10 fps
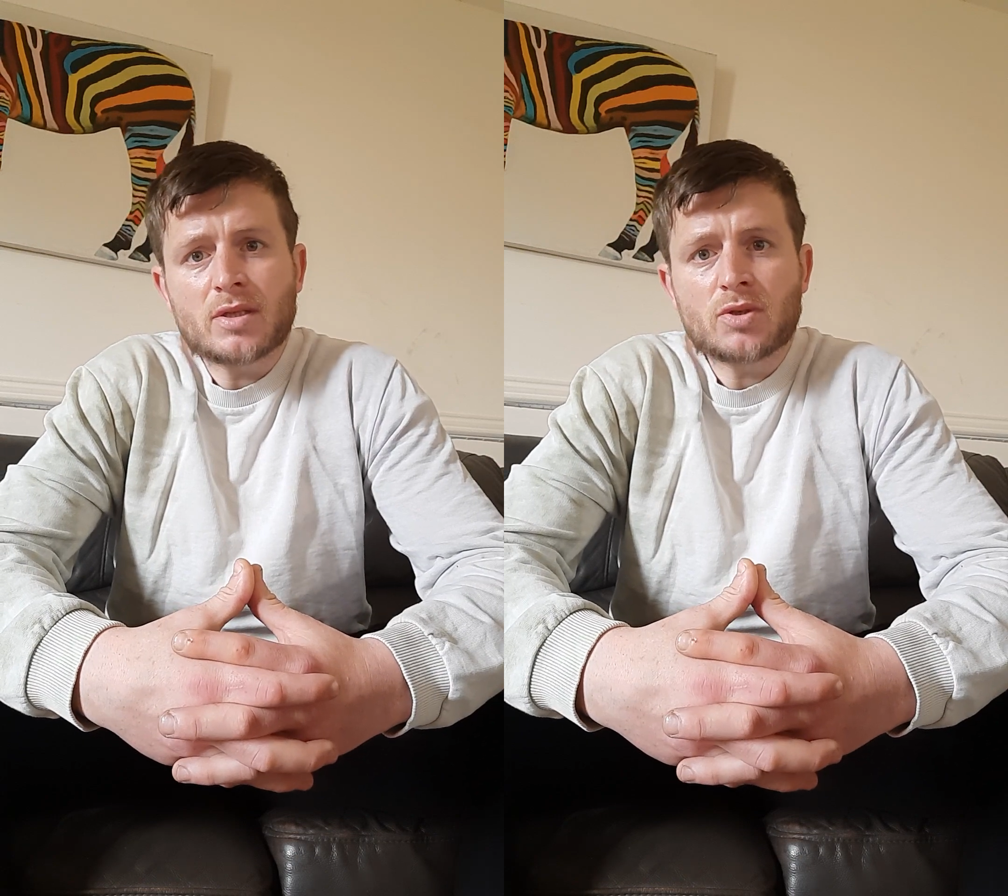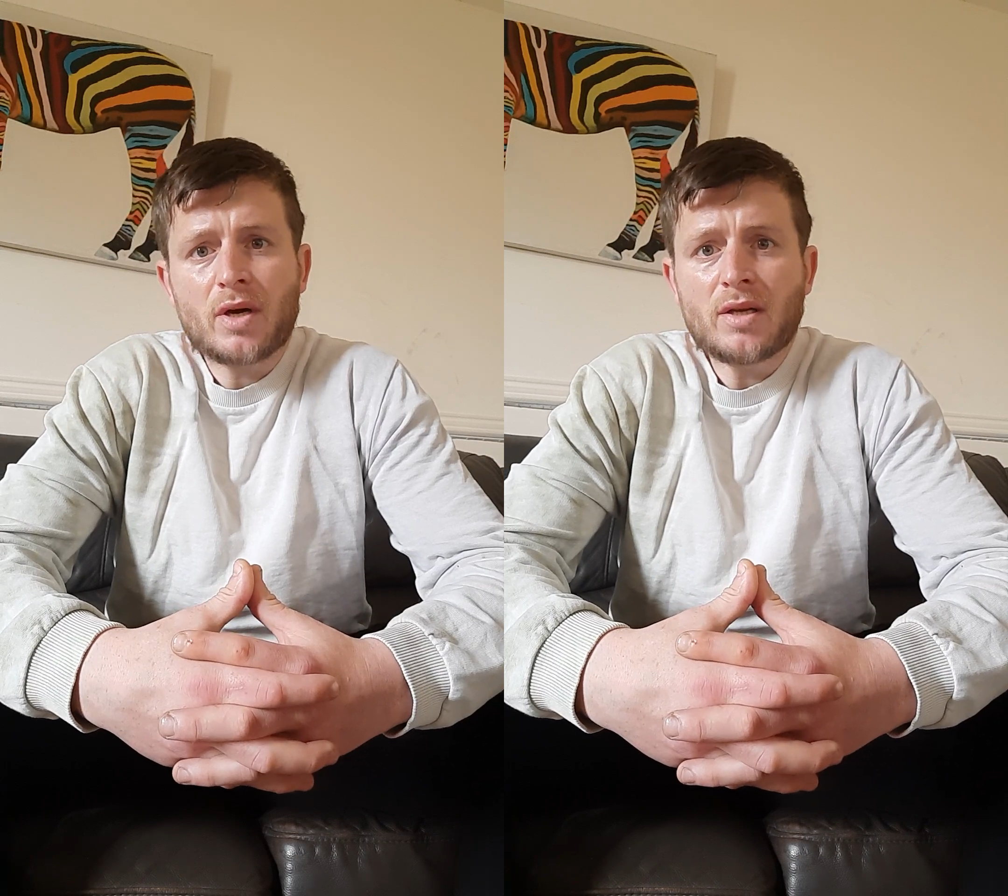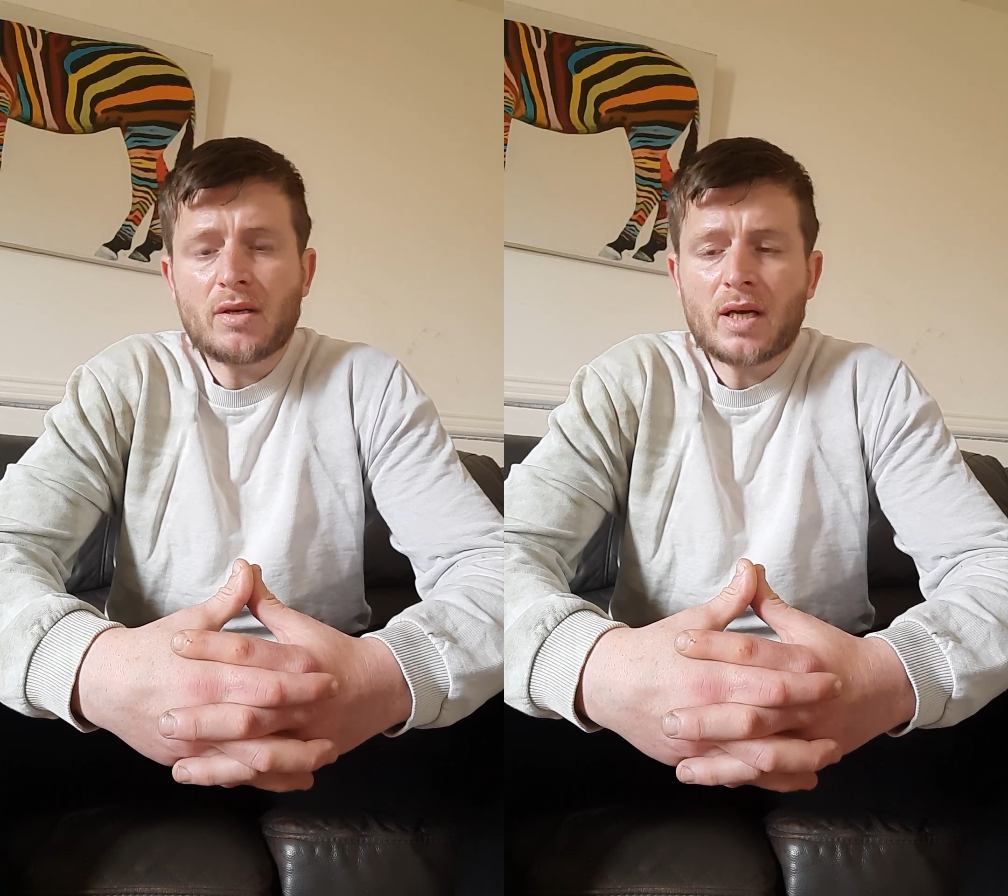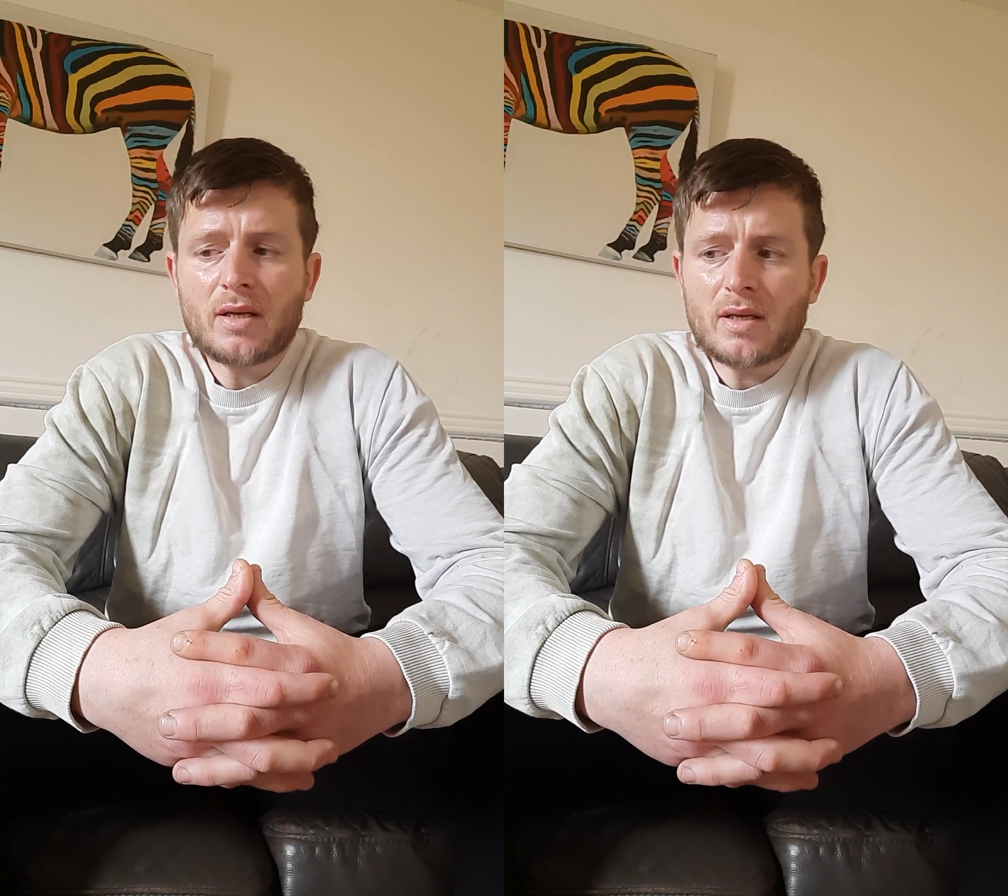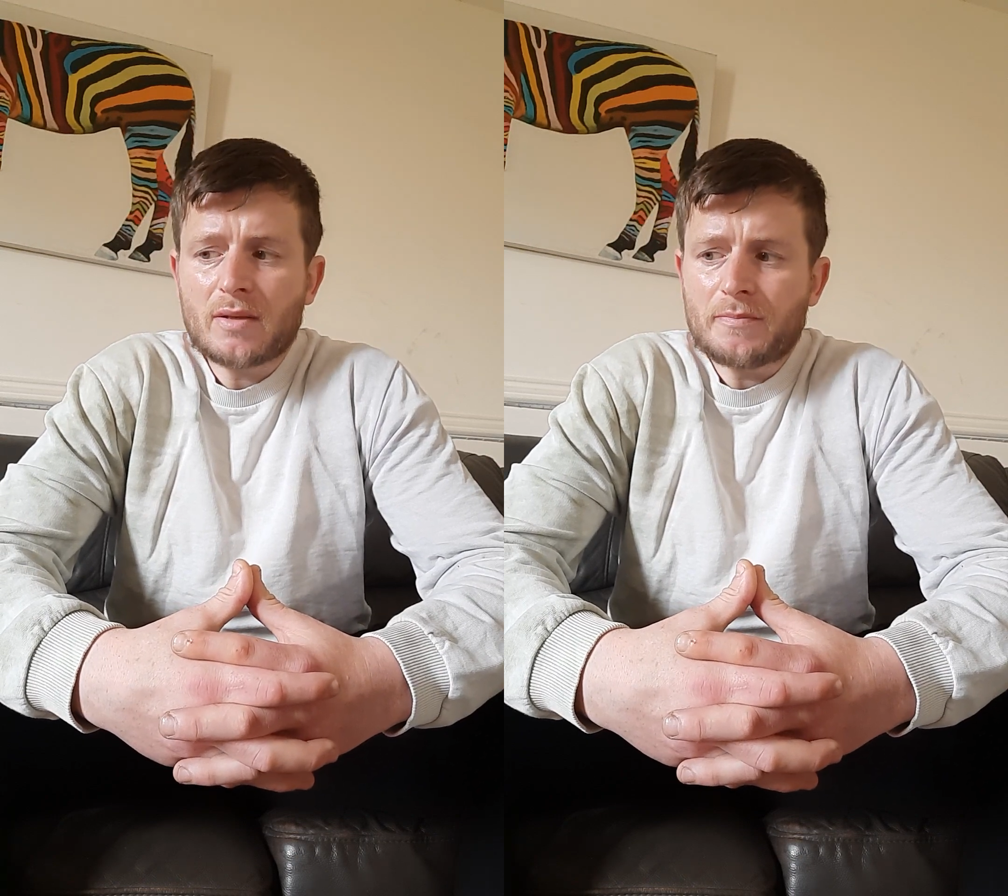So I really
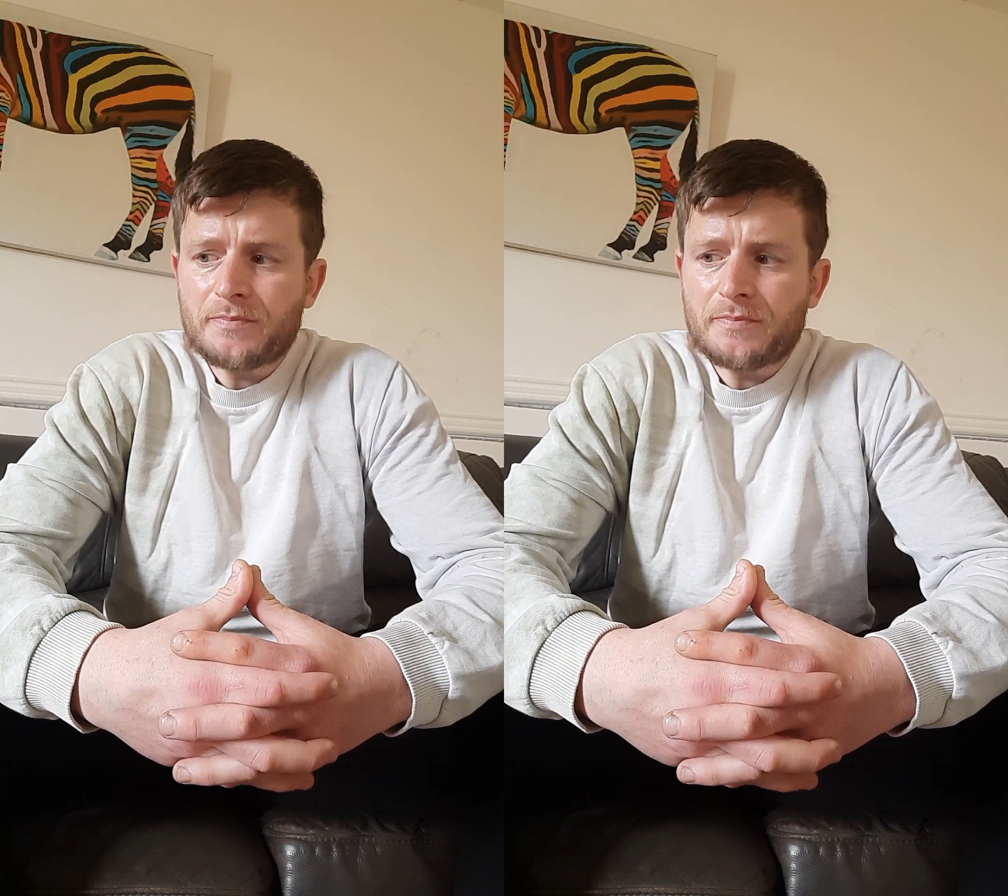think